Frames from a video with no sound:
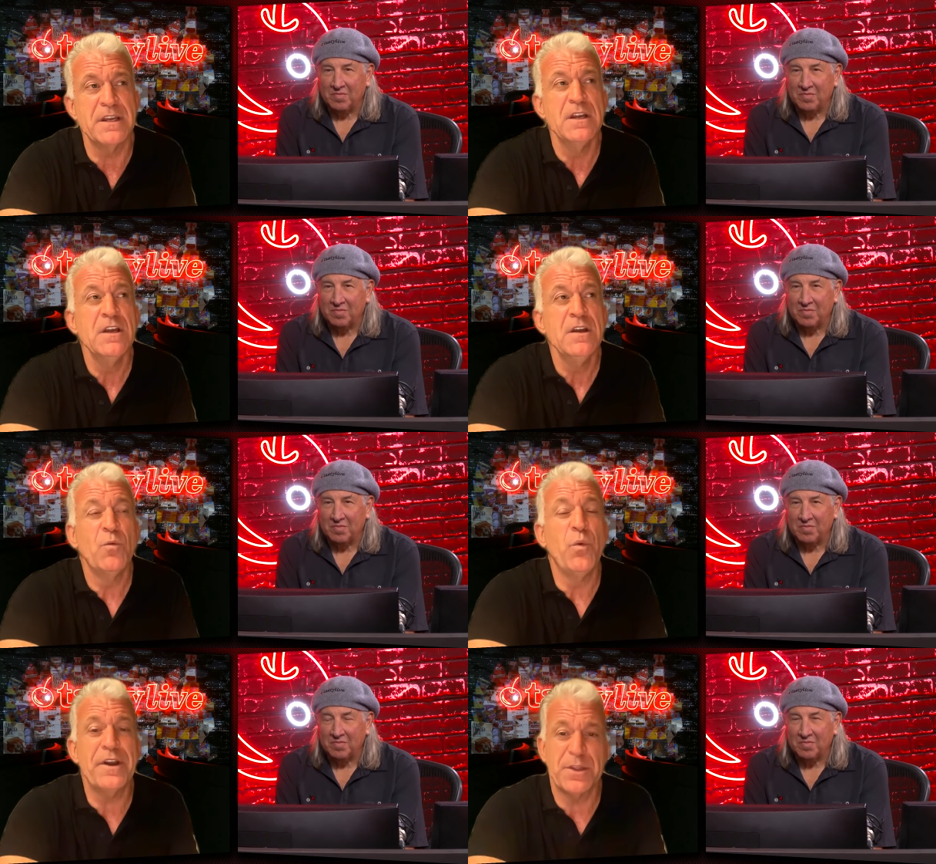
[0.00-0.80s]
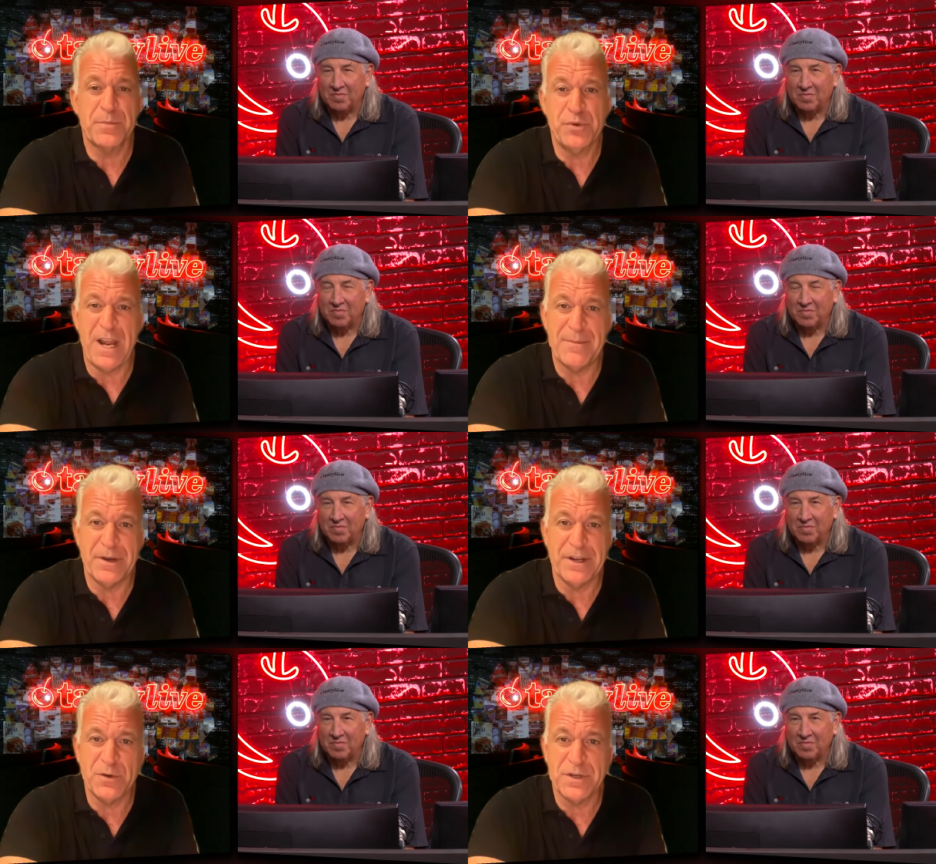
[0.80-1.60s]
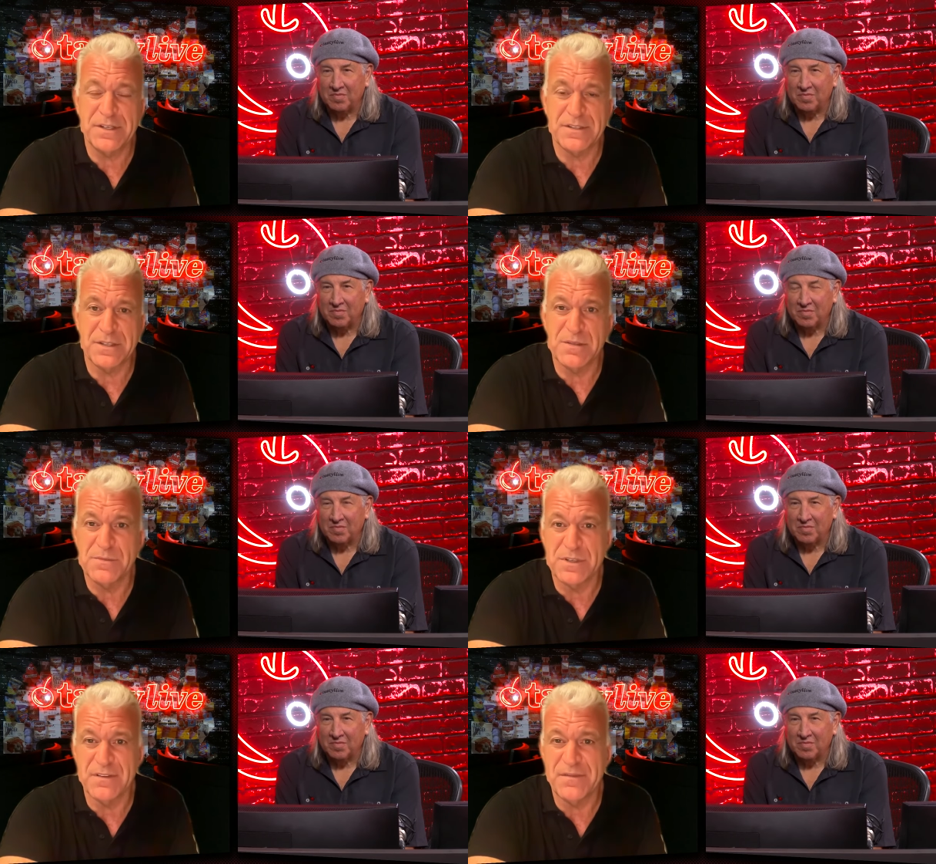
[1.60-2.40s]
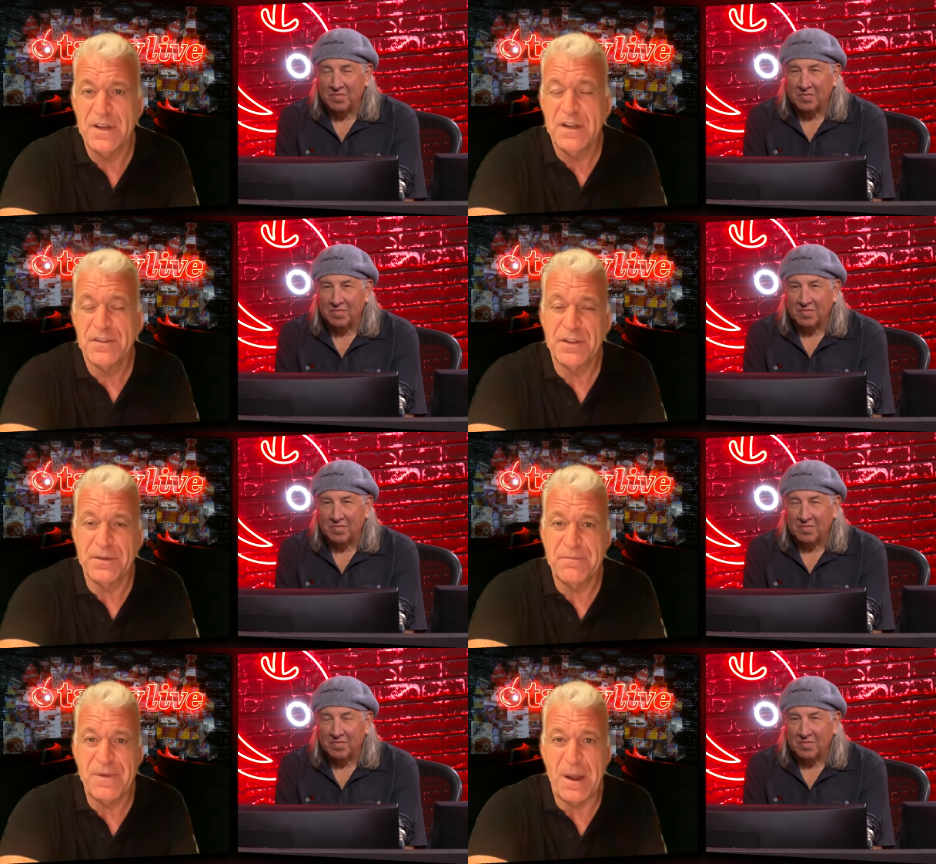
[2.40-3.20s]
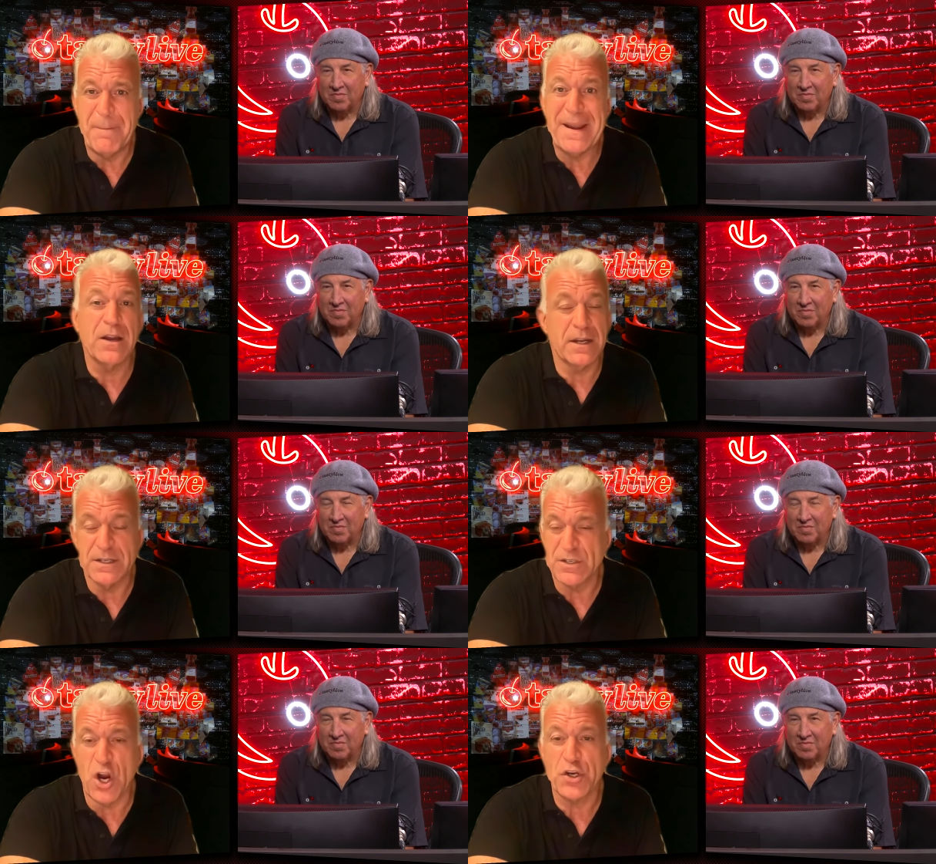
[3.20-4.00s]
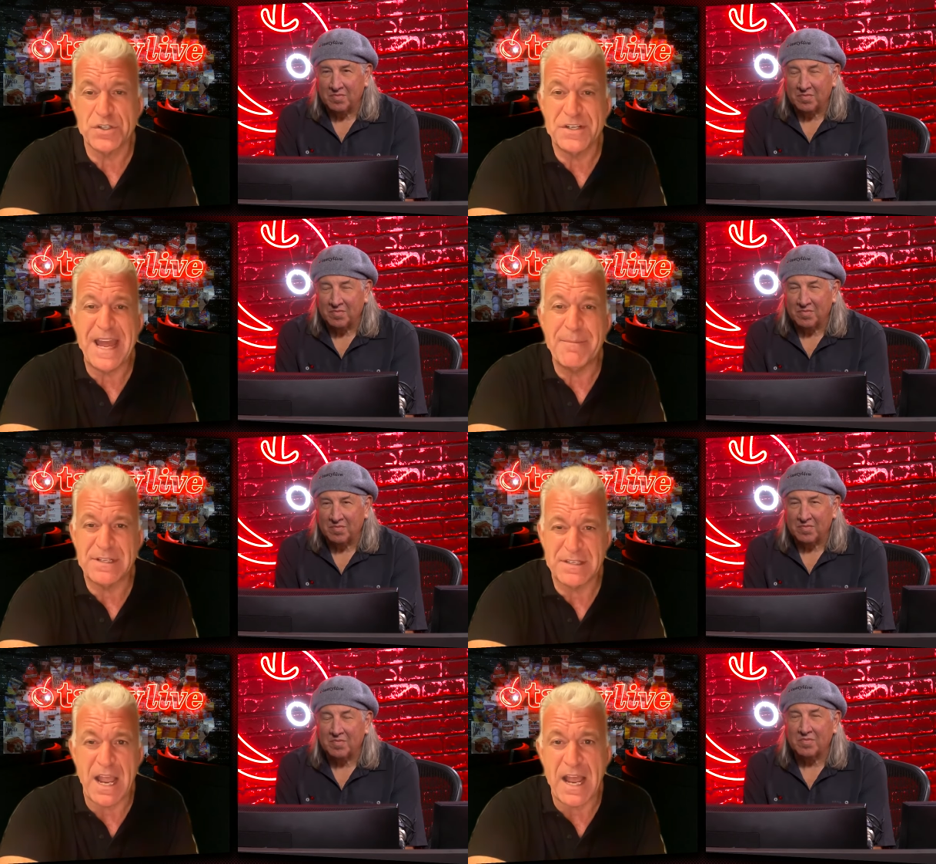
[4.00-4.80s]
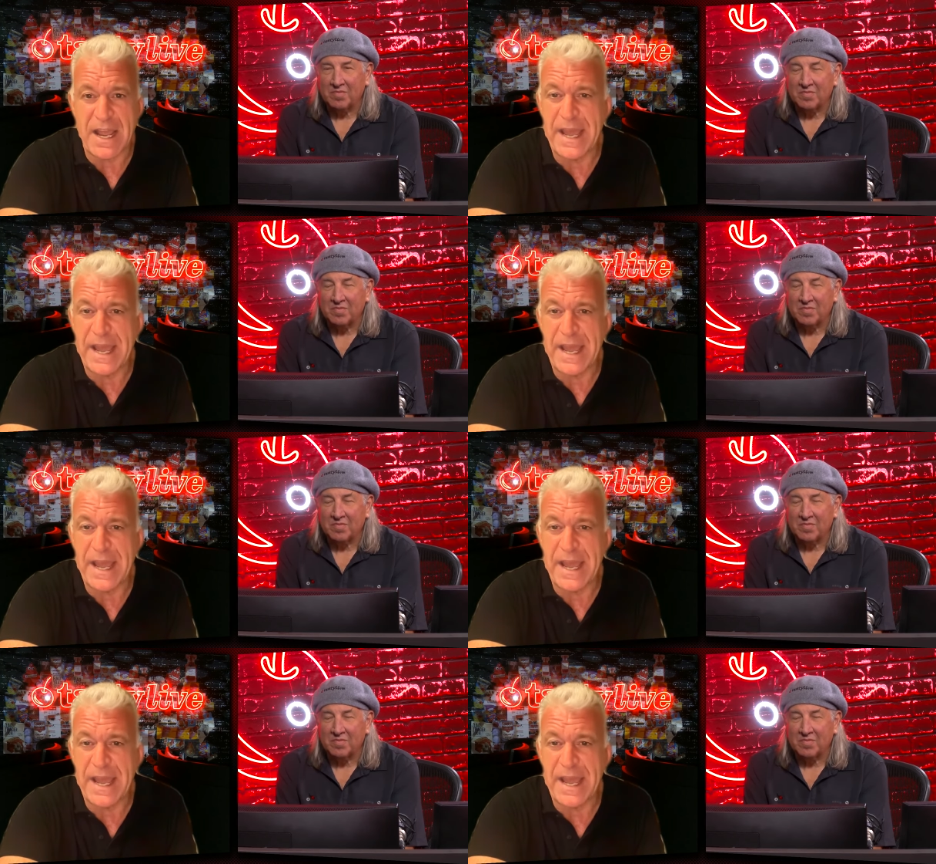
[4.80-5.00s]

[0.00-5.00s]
Speaker 1: me. One of the primary criticisms of the America's arch nemesis